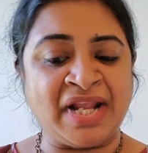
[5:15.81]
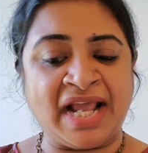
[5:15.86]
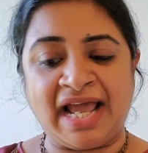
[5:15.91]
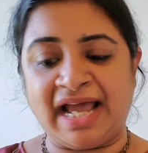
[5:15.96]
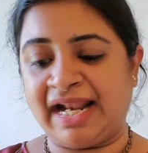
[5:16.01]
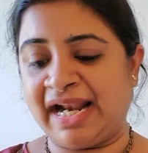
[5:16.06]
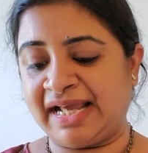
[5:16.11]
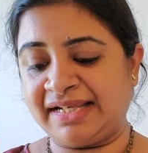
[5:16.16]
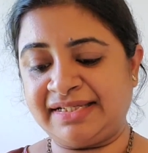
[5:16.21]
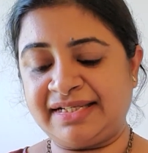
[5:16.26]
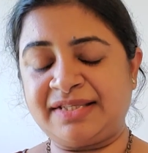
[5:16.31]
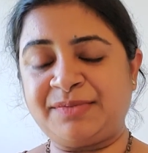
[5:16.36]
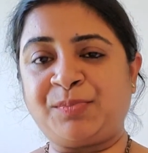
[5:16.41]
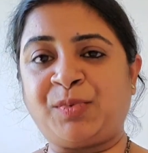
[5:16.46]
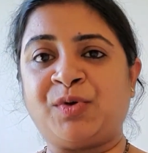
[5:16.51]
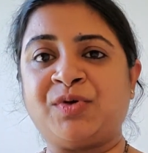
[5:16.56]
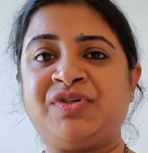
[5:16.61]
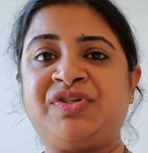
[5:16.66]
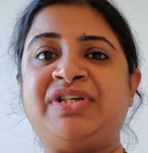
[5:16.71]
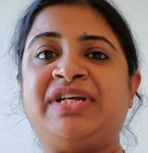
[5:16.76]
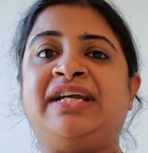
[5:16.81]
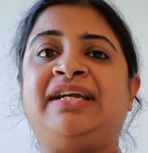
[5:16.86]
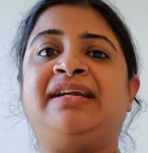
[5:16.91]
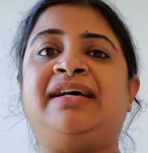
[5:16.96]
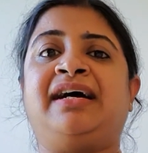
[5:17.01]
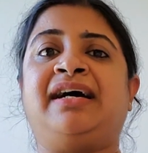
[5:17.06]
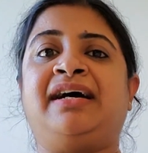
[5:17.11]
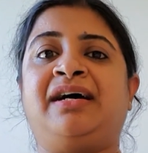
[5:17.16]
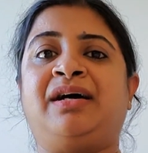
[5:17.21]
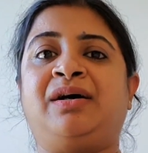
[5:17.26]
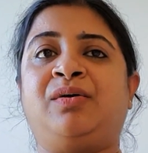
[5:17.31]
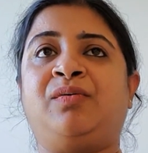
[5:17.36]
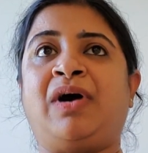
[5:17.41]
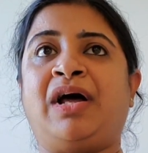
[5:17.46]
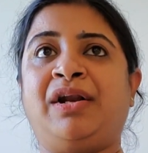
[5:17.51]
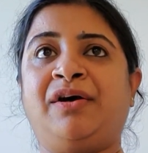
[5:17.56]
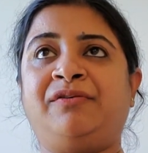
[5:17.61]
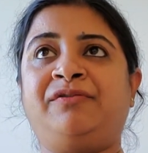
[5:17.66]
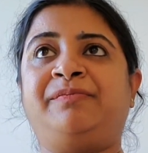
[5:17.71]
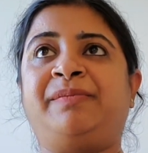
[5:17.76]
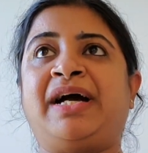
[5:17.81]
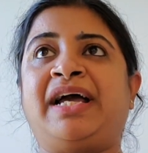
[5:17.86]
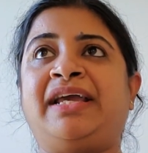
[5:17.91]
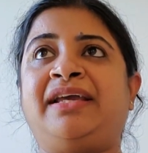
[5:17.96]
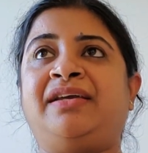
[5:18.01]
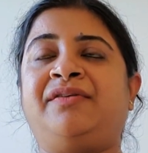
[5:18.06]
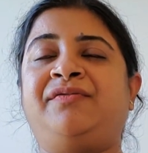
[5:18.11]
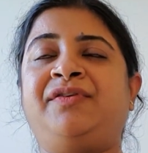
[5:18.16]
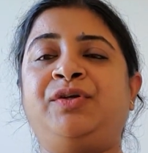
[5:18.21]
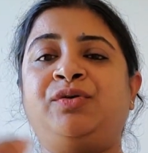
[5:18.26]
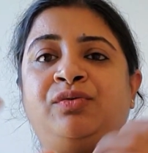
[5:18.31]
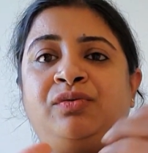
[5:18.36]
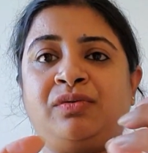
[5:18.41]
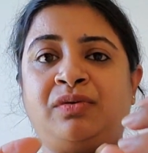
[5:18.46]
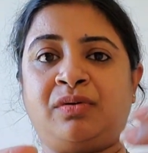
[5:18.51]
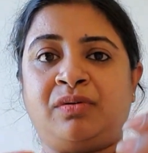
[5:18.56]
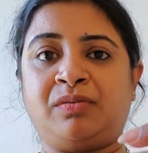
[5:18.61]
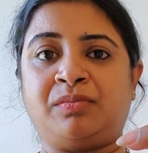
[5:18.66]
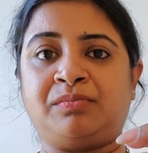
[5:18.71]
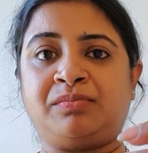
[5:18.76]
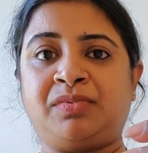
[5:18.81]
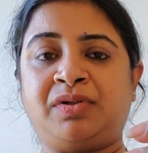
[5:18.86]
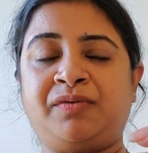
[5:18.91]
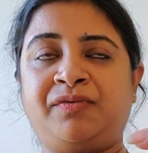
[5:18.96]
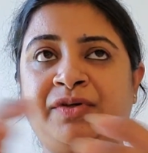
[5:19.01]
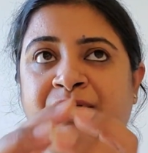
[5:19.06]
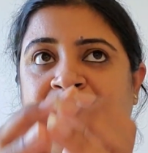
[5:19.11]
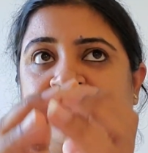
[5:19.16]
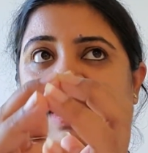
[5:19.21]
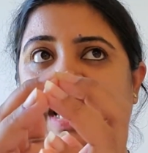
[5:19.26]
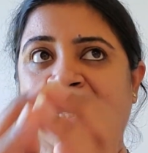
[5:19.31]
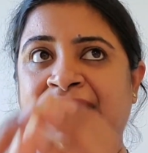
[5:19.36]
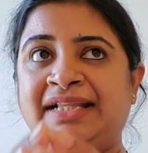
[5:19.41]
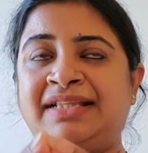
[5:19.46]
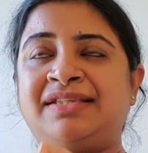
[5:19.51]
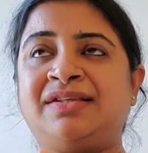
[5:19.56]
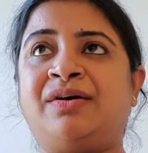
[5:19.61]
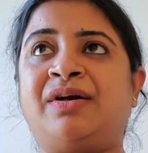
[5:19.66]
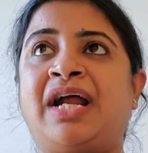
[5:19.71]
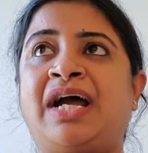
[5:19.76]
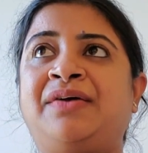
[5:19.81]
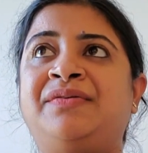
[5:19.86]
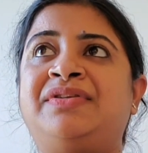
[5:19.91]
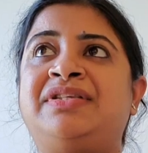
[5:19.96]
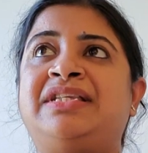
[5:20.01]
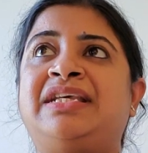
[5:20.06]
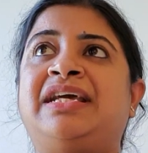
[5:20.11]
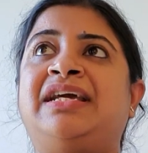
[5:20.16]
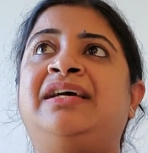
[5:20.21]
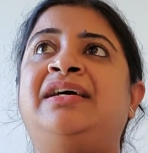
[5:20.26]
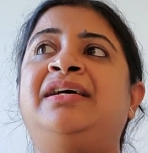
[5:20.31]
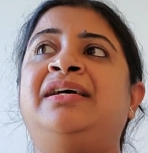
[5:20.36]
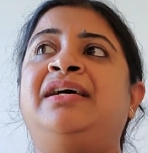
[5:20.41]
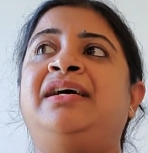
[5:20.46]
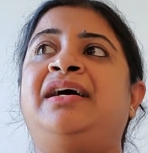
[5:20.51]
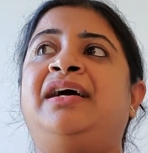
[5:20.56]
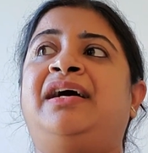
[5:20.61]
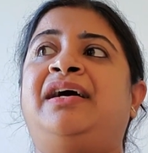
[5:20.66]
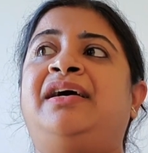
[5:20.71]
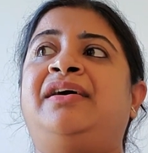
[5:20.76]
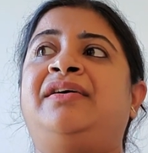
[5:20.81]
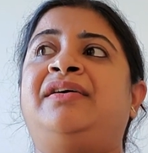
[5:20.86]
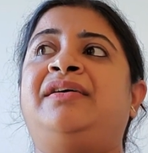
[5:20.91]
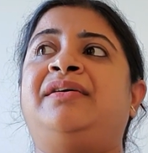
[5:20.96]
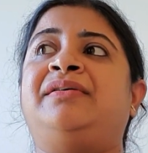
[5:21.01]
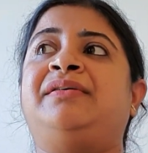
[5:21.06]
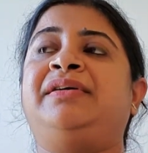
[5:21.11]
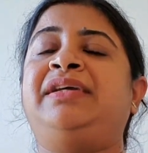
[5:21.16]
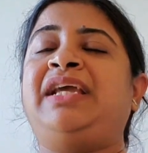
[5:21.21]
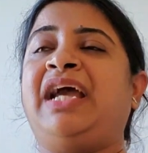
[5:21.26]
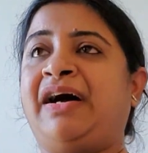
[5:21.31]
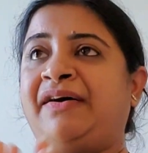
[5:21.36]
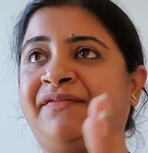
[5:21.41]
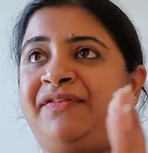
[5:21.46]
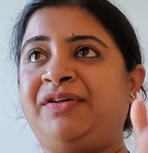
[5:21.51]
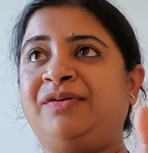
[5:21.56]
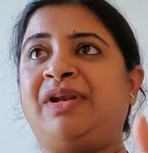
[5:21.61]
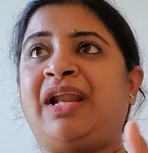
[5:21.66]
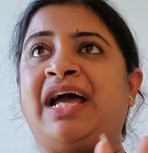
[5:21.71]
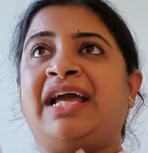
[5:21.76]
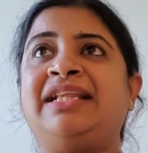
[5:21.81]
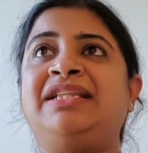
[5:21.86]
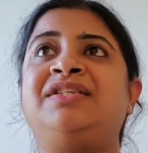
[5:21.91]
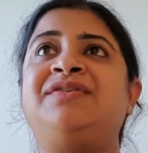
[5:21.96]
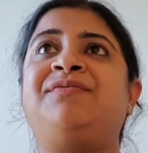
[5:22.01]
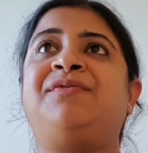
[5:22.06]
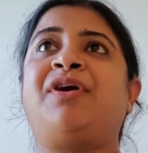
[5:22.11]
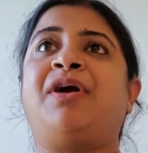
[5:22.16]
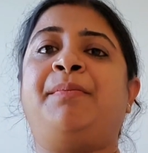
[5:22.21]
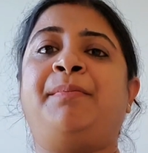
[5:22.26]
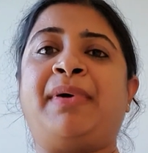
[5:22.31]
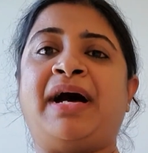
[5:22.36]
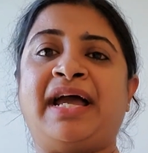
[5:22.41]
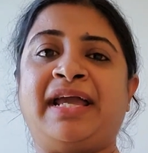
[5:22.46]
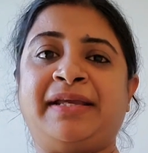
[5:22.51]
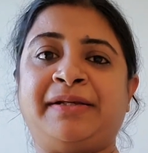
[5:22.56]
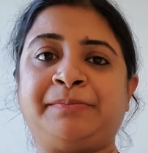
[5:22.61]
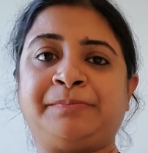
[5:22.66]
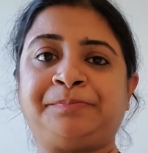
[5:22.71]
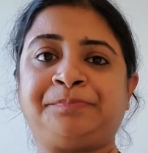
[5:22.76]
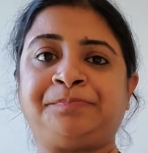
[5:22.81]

and I just posted one of my few lines, or I would say few lines from my